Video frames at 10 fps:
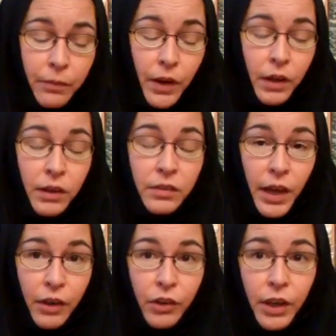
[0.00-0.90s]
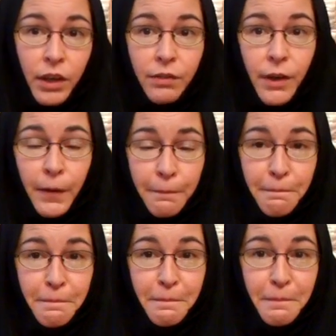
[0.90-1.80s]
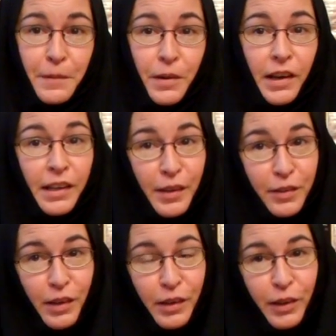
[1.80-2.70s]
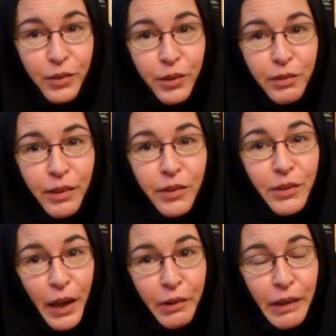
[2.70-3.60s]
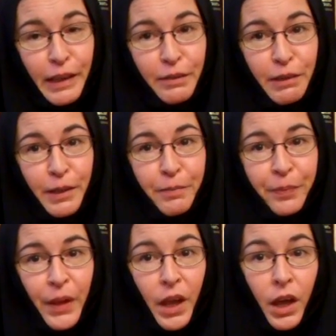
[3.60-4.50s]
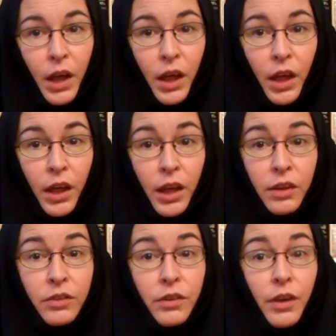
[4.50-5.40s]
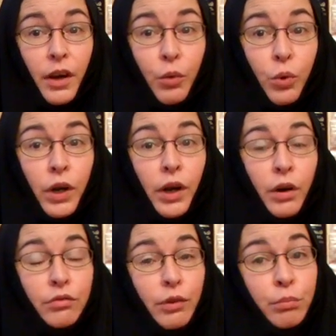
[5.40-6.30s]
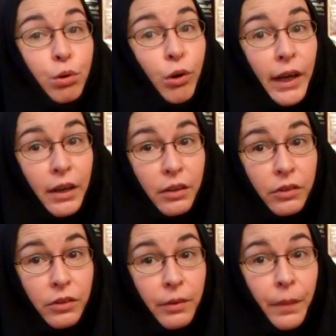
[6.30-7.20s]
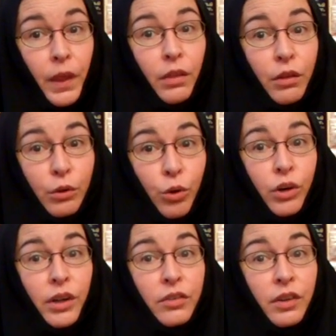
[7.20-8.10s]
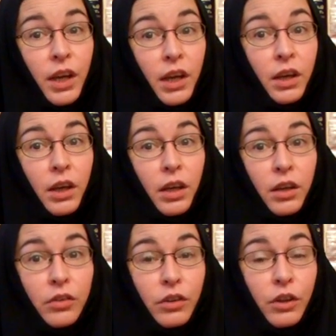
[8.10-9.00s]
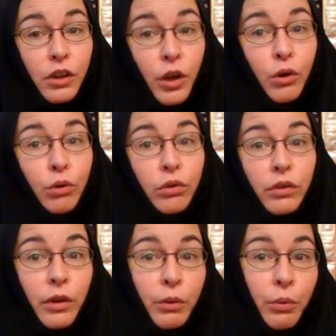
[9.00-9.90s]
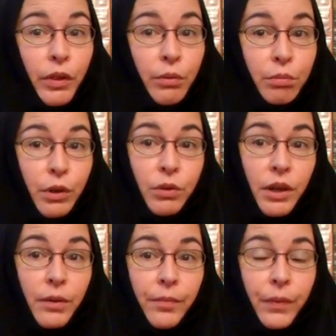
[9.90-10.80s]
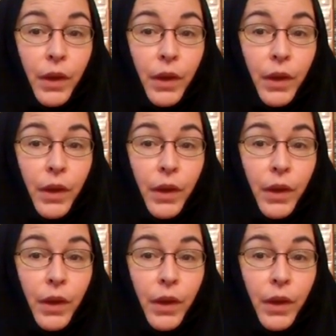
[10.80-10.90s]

on Saturday evening, in the Sunday service, Saturday evening, is one of praise. The Lord is King, He is clothed with beauty.